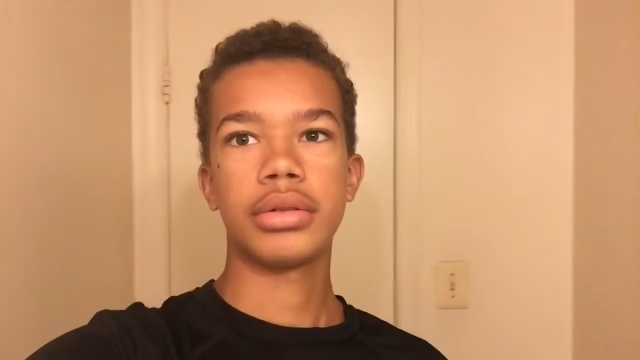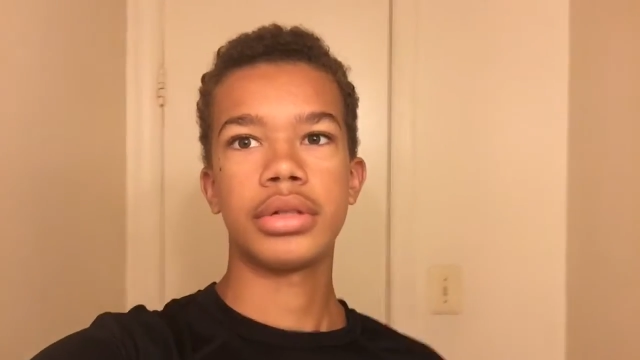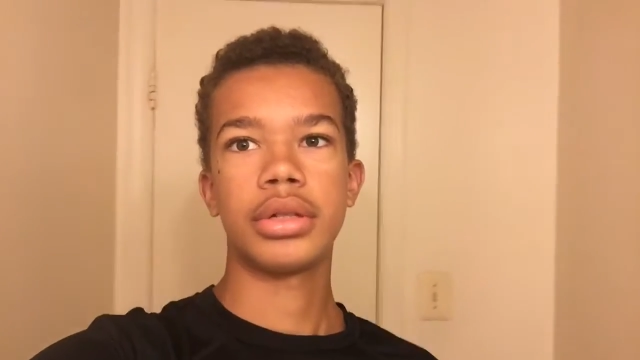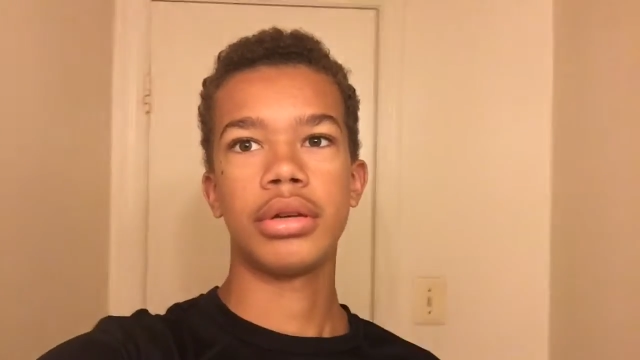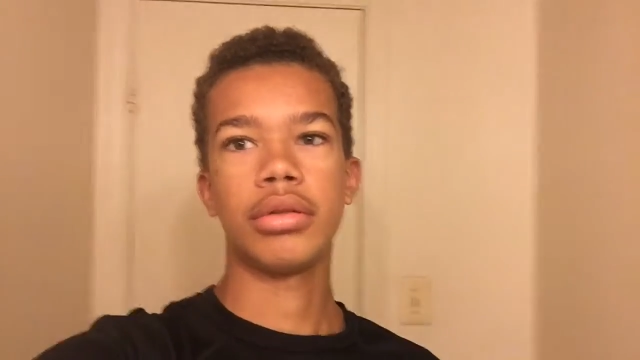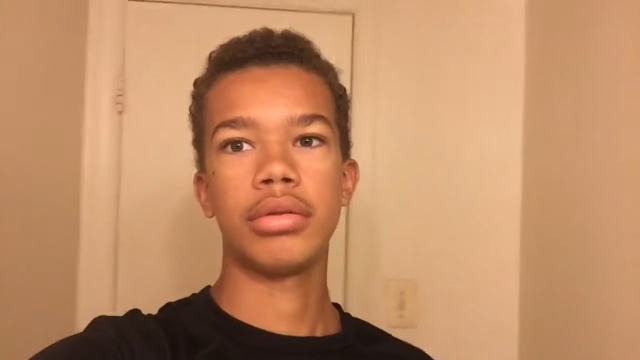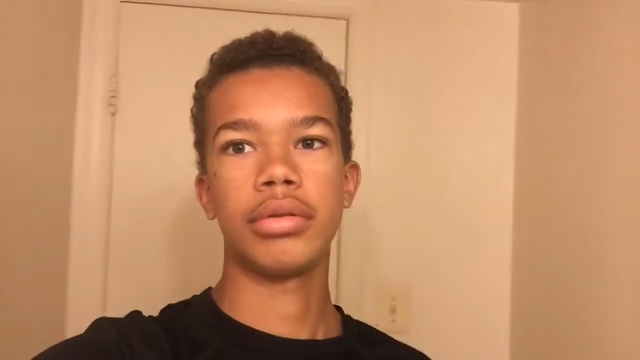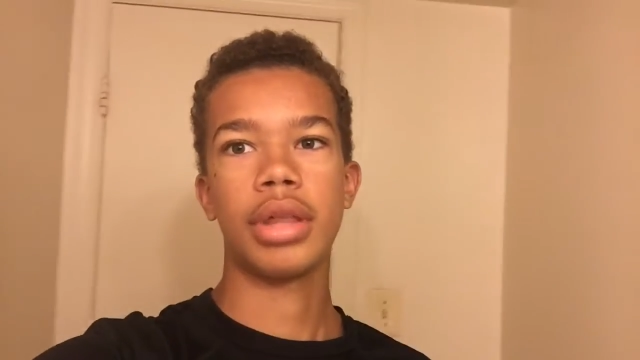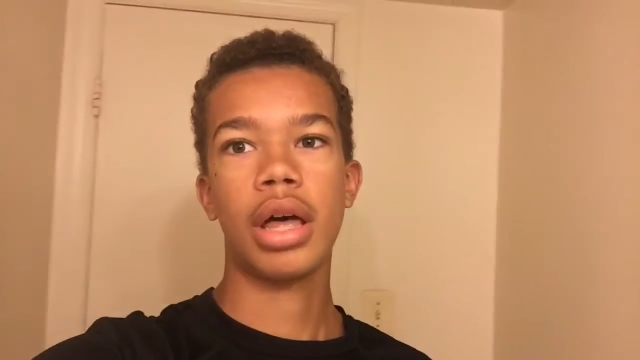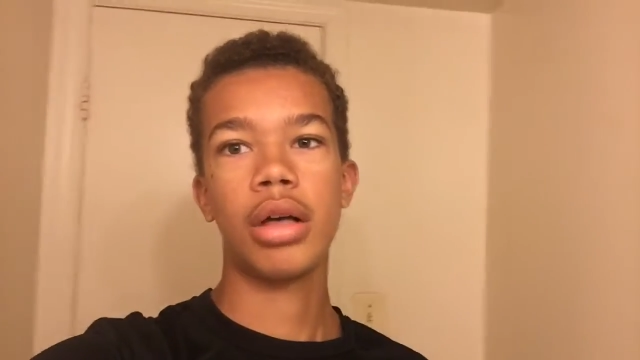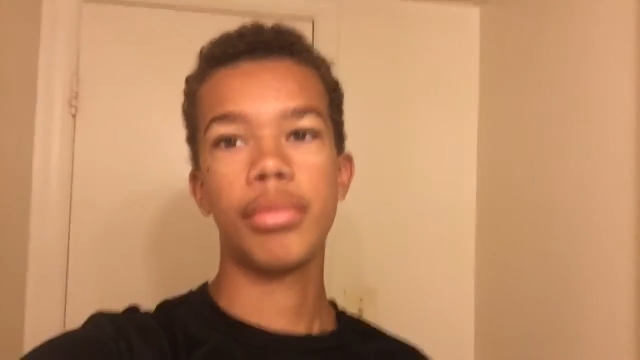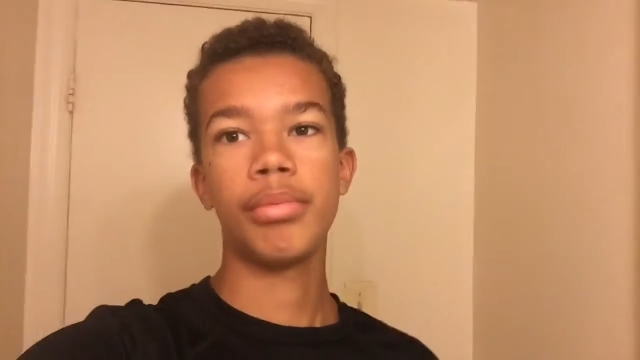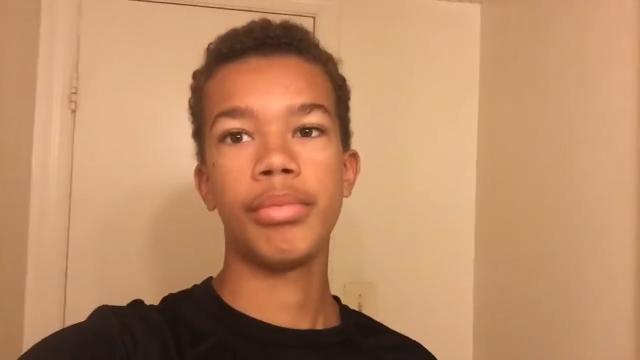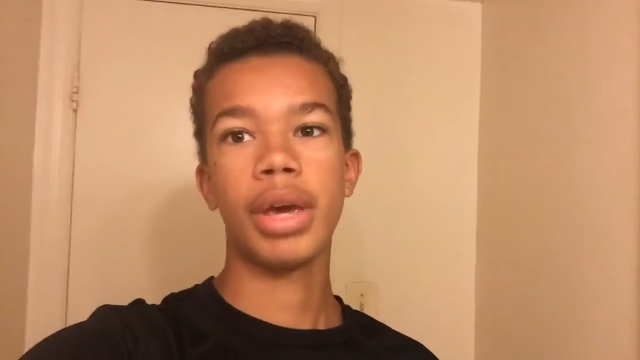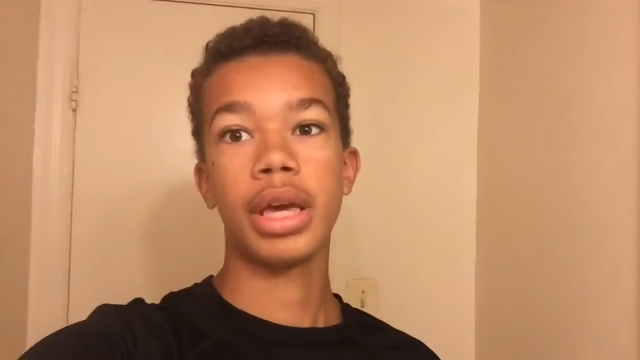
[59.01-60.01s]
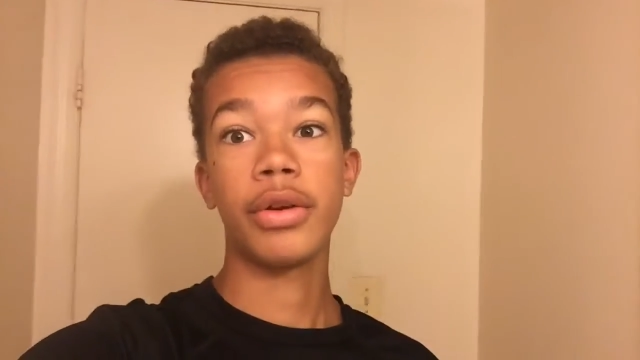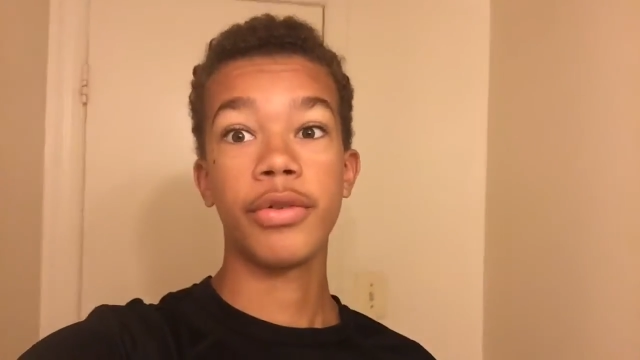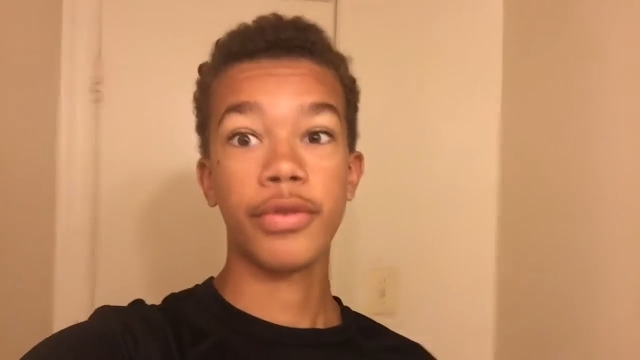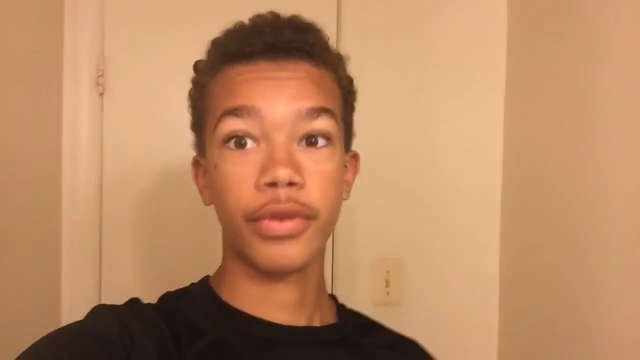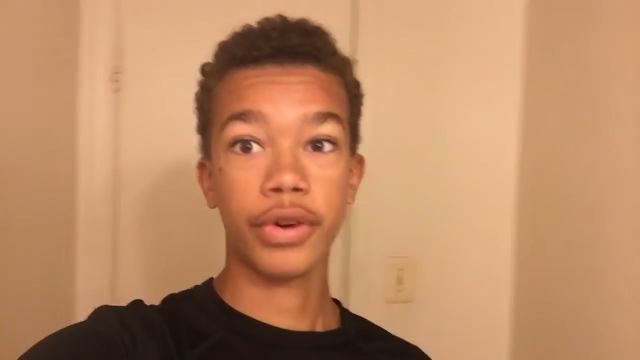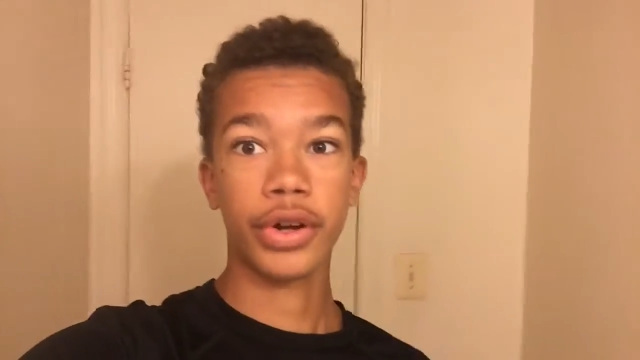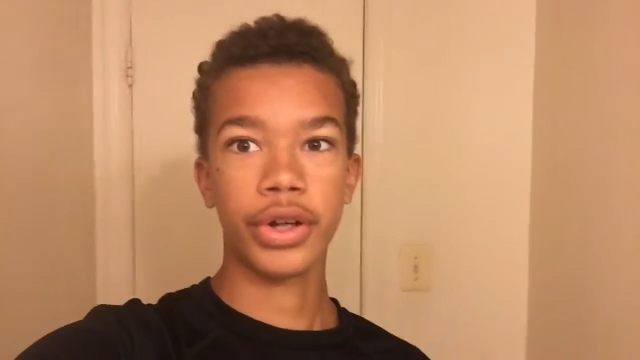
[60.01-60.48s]
So, that would make
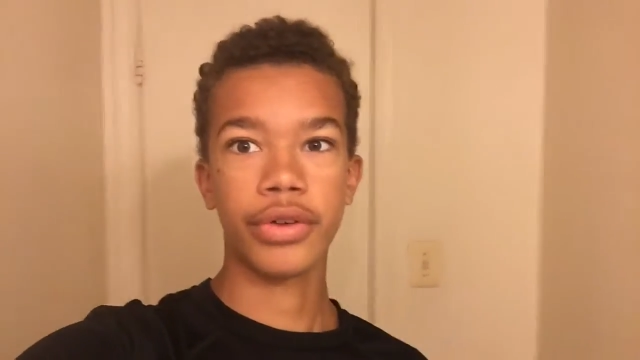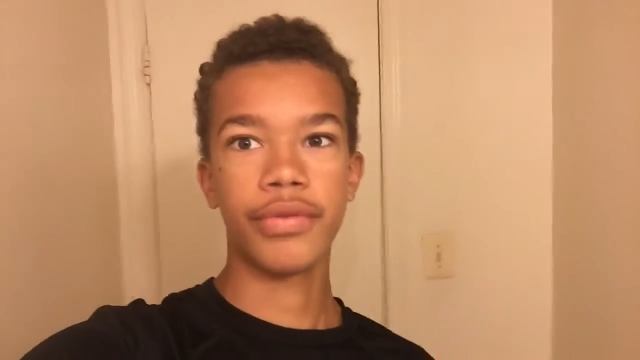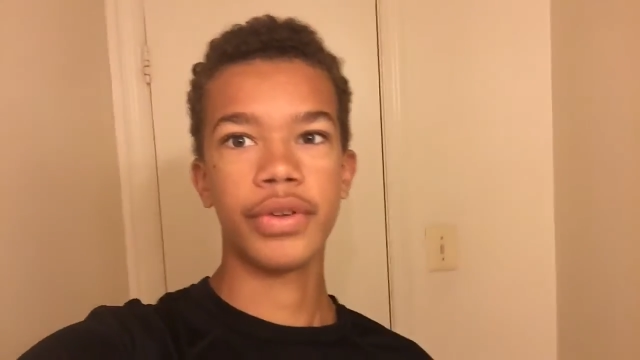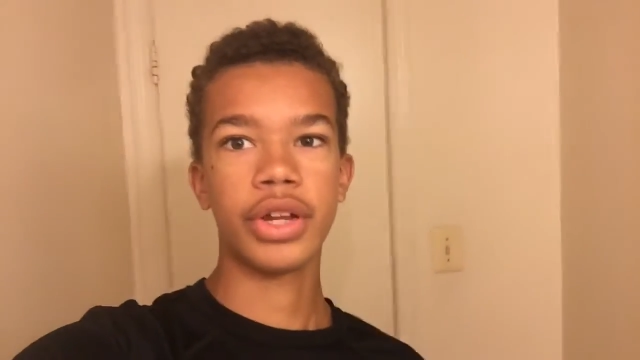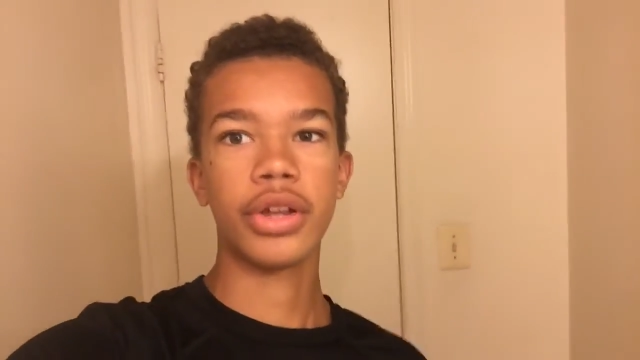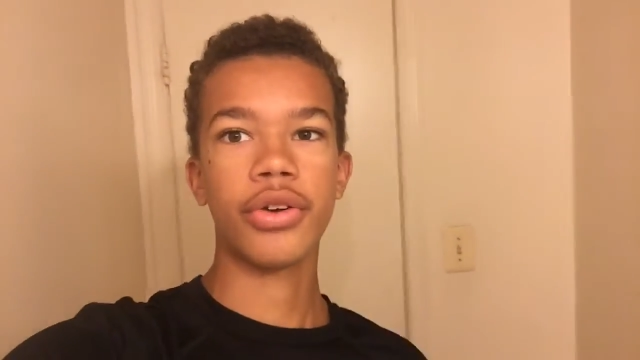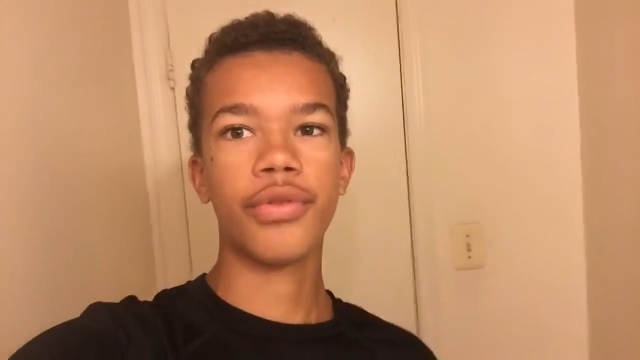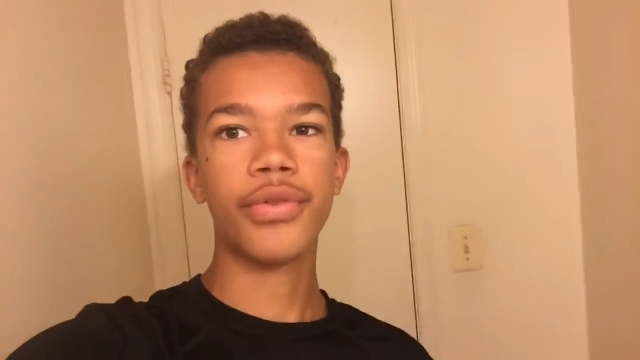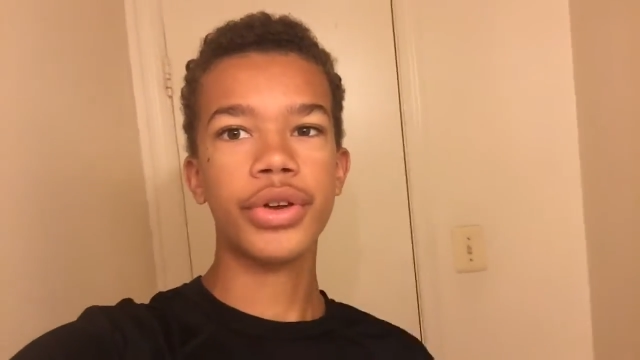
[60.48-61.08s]
for a good video